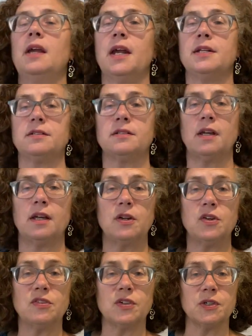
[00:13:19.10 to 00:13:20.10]
It's not
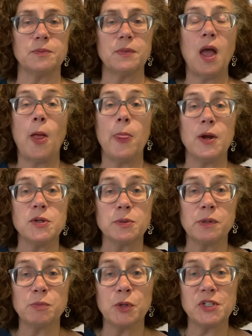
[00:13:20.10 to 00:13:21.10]
over. There's
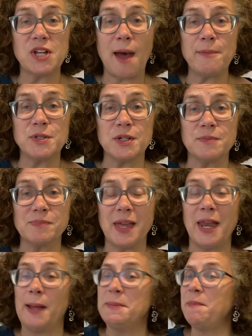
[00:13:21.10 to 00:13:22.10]
one more chapter,
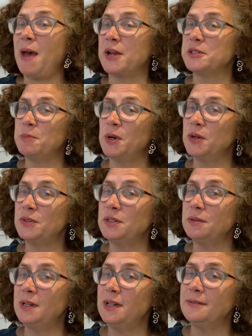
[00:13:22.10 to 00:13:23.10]
and I'll be back tomorrow
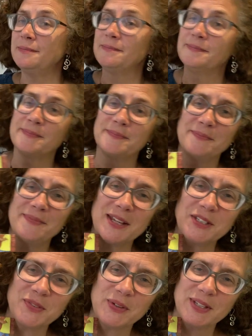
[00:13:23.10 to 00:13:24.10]
to read it.
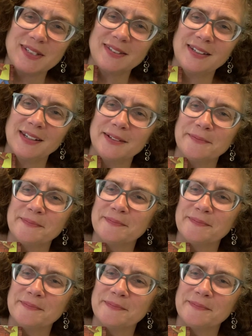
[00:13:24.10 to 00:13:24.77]
Thanks for listening.